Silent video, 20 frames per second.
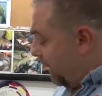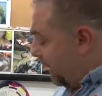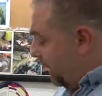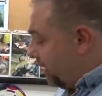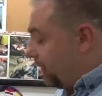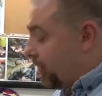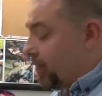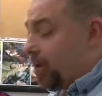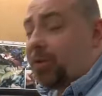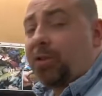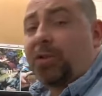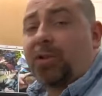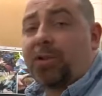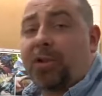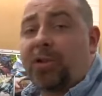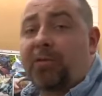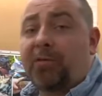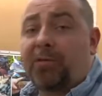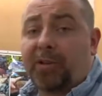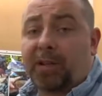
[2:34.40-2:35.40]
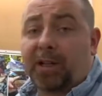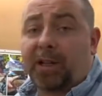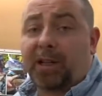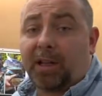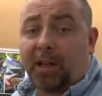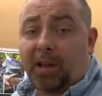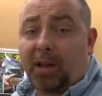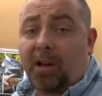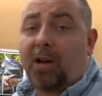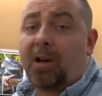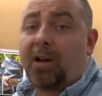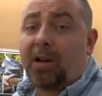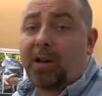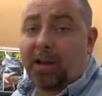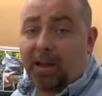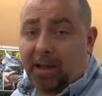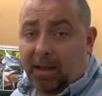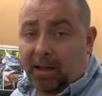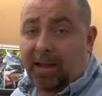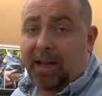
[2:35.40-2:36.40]
and it's also good for the
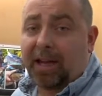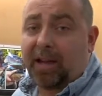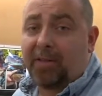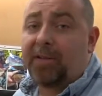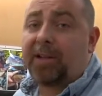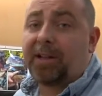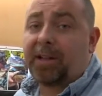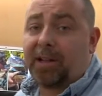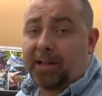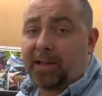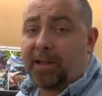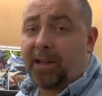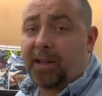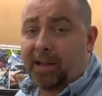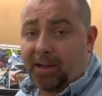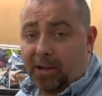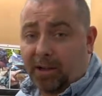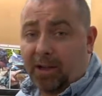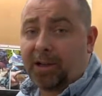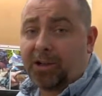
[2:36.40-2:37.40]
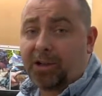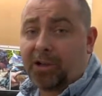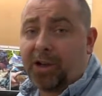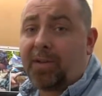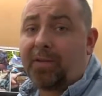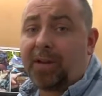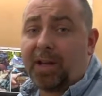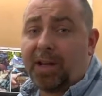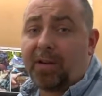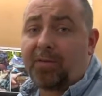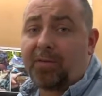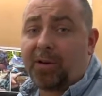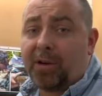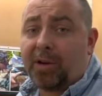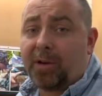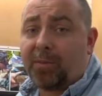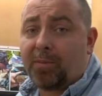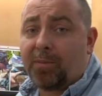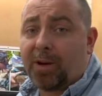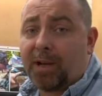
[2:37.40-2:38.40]
long life and longevity of your
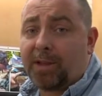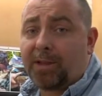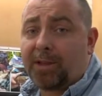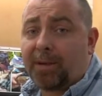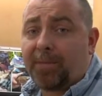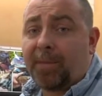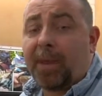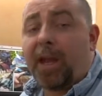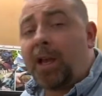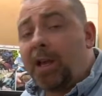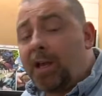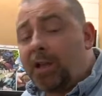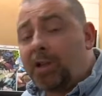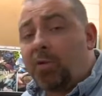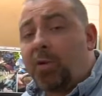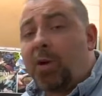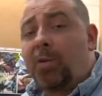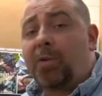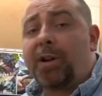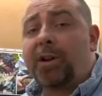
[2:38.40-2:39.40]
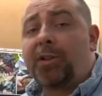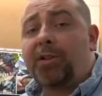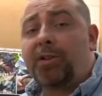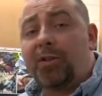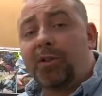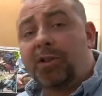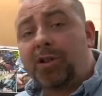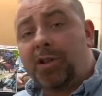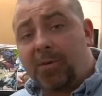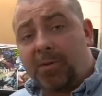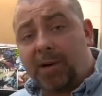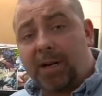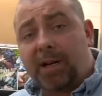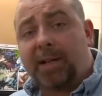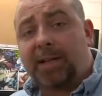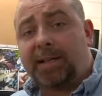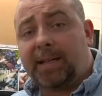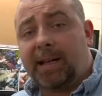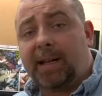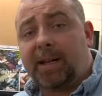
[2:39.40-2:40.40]
compressor. So what we're going to do is we're
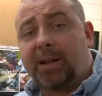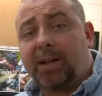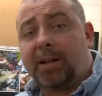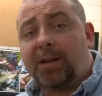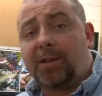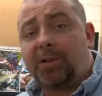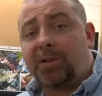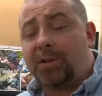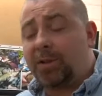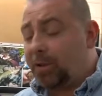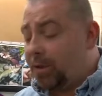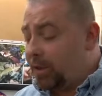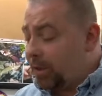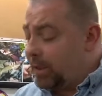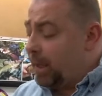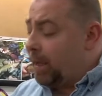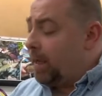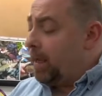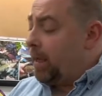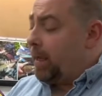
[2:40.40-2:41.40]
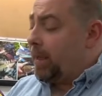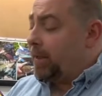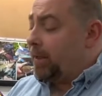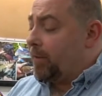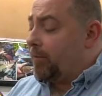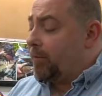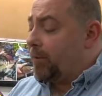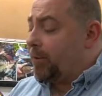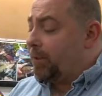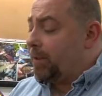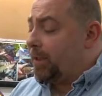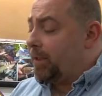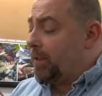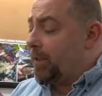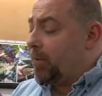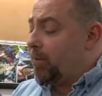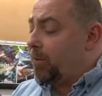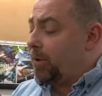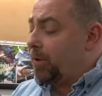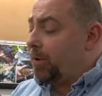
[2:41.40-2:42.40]
going to take a closer look, and the first thing
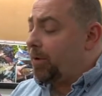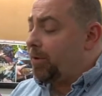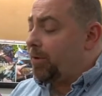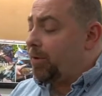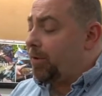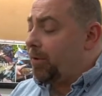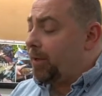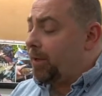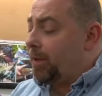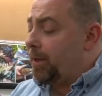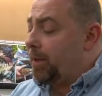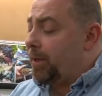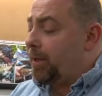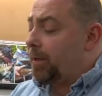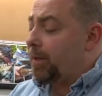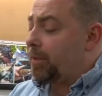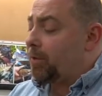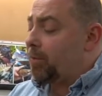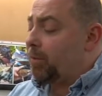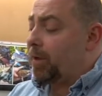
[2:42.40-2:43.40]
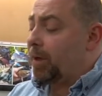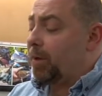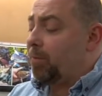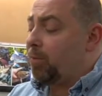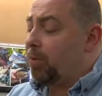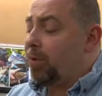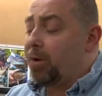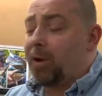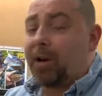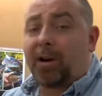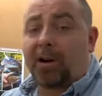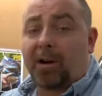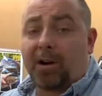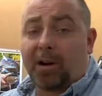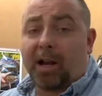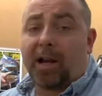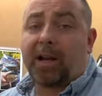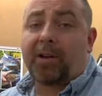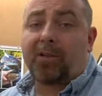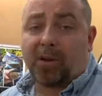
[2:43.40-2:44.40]
that we're going to do here is we're going to put on our
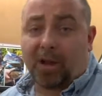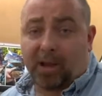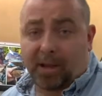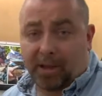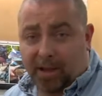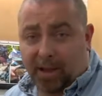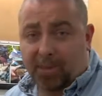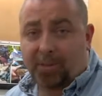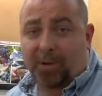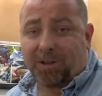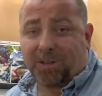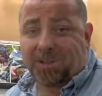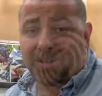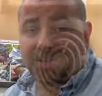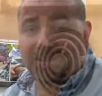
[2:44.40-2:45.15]
hydraulic coupler.